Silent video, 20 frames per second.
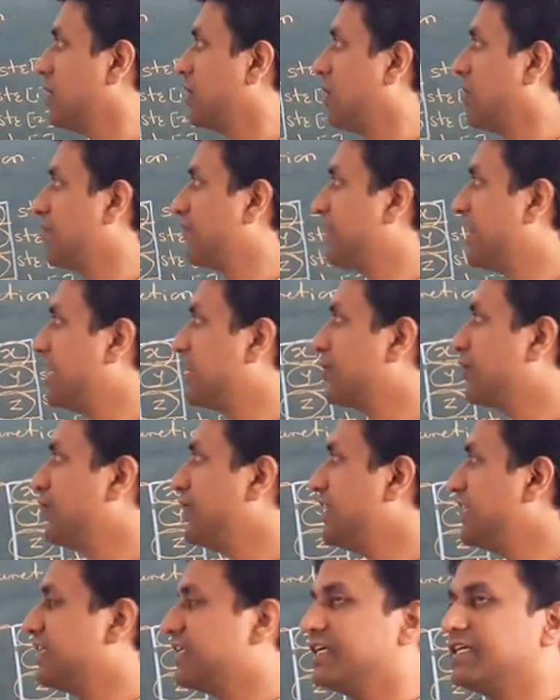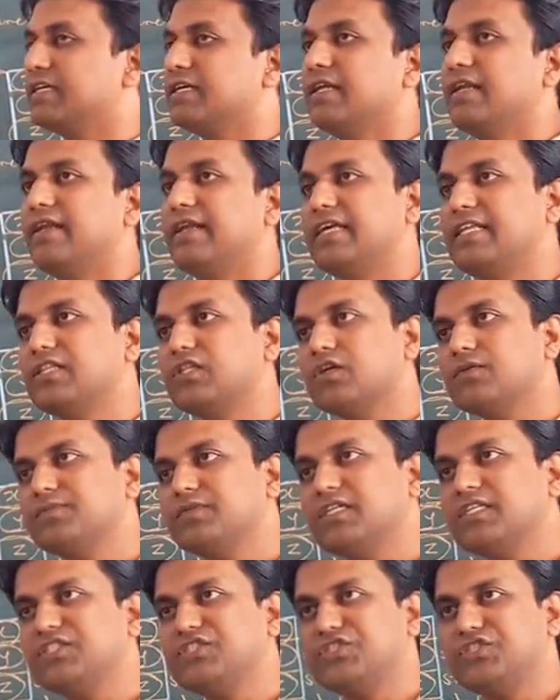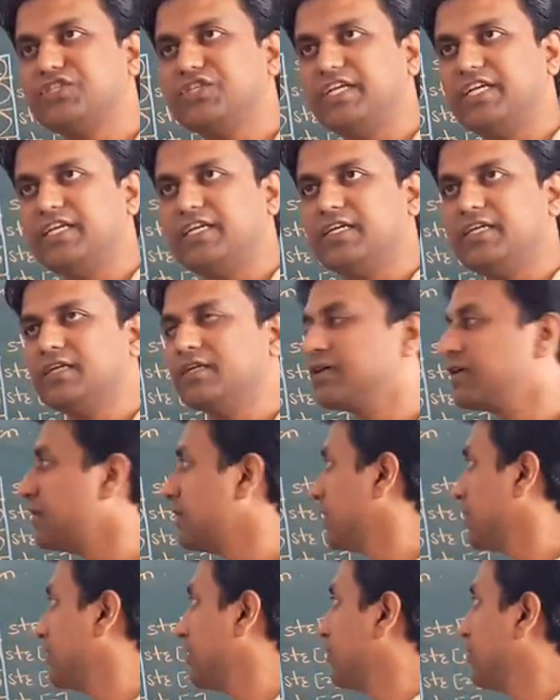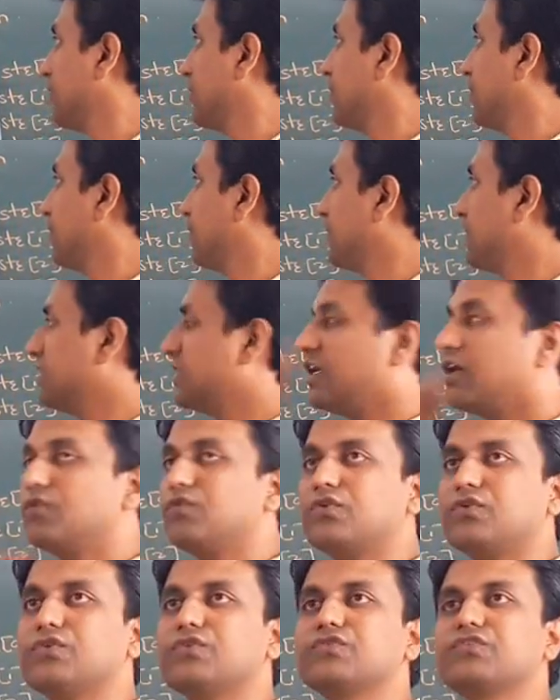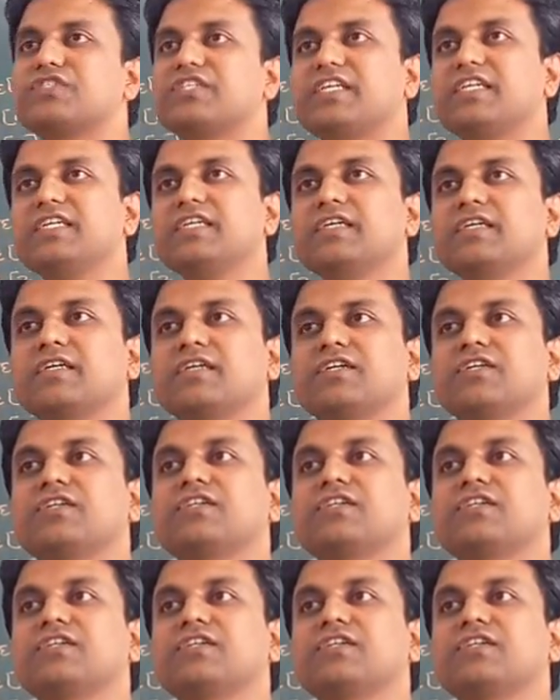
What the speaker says: of calculating length of the string without using